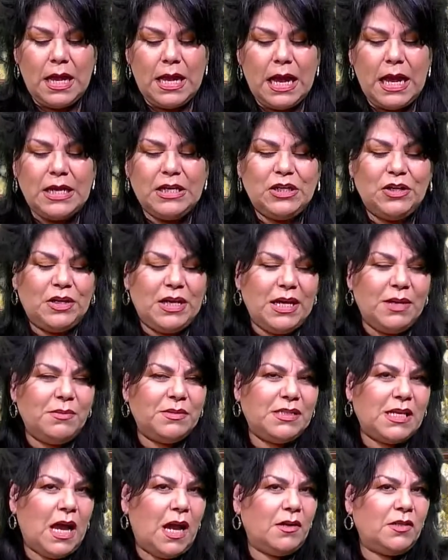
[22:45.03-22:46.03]
you know, he
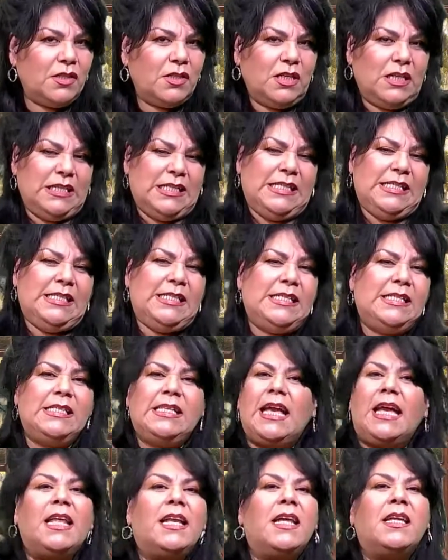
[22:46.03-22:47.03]
would say, I'll just like
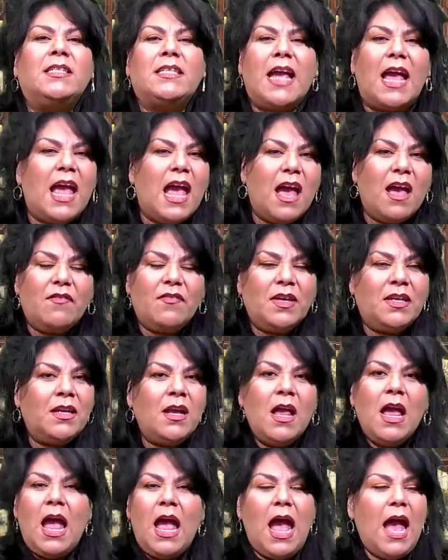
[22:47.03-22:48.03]
skid into heaven
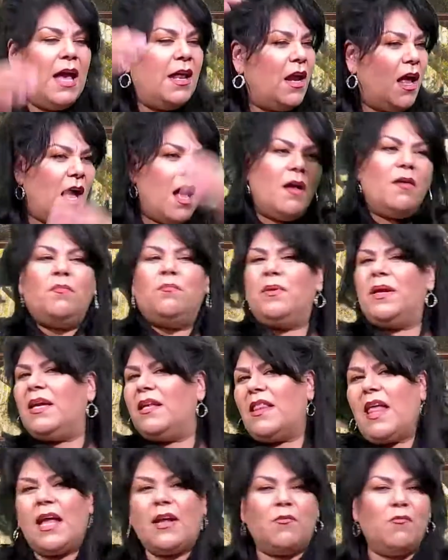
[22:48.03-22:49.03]
and I'll be
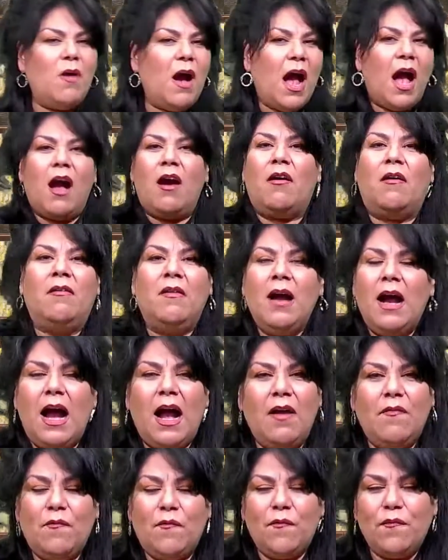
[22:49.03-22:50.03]
like, wow,
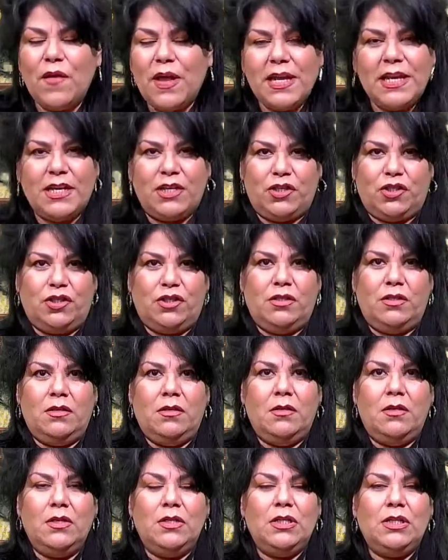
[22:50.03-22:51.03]
I'm finished,
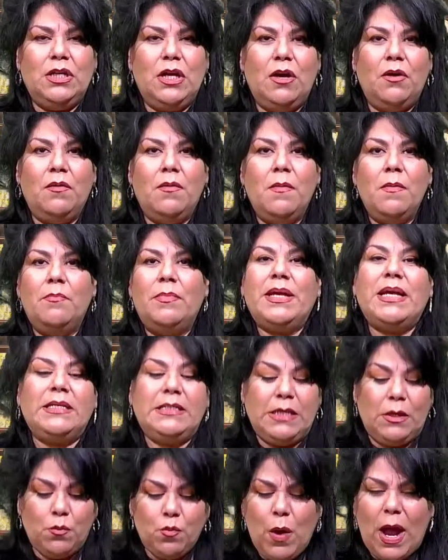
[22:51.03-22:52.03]
you know, because
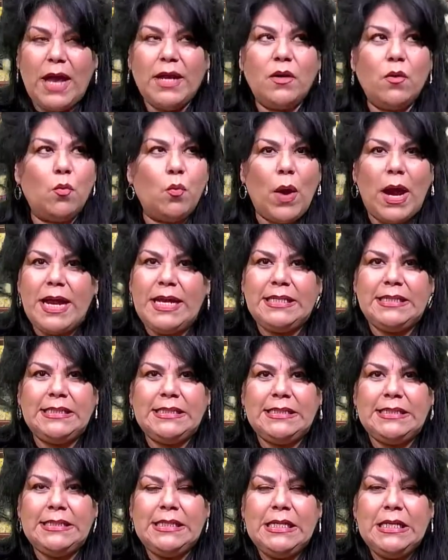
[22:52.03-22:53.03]
he ran a
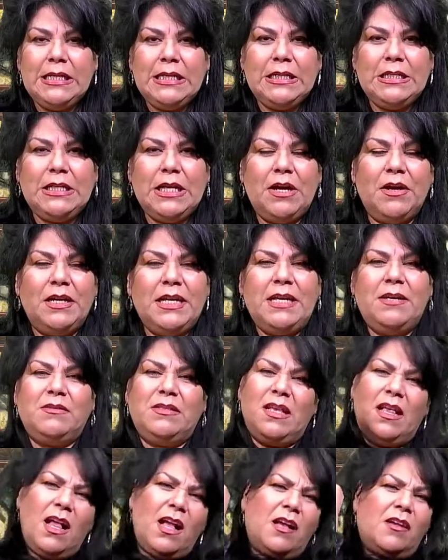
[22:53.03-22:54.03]
race, you know, and he was
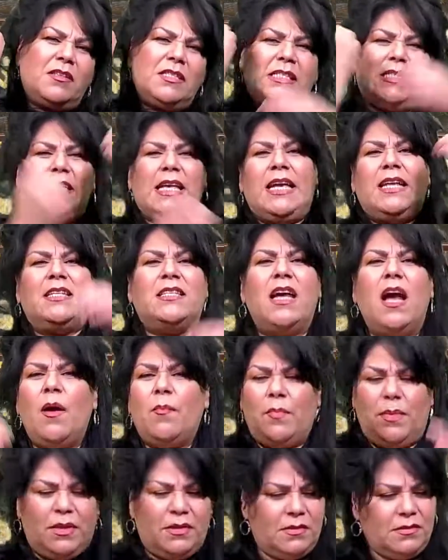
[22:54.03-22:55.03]
all skinned
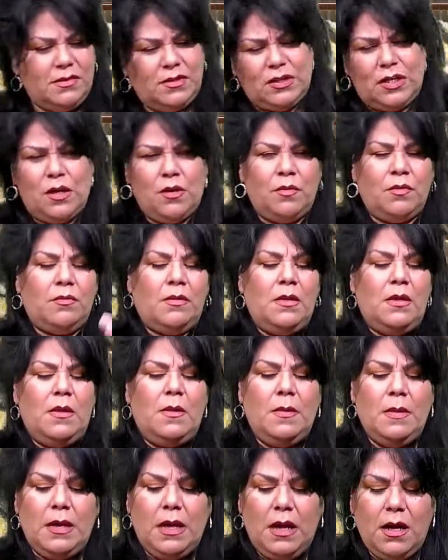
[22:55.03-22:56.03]
up and, you know,
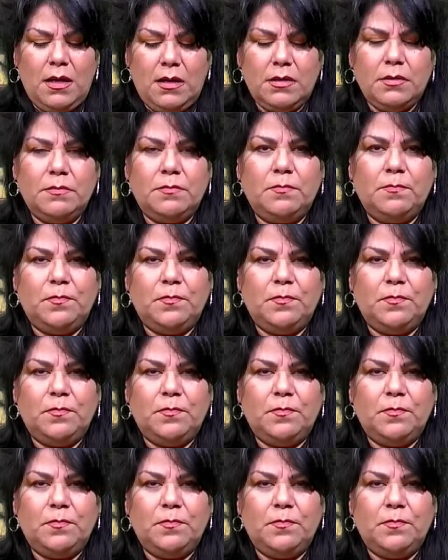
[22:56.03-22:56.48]
uh,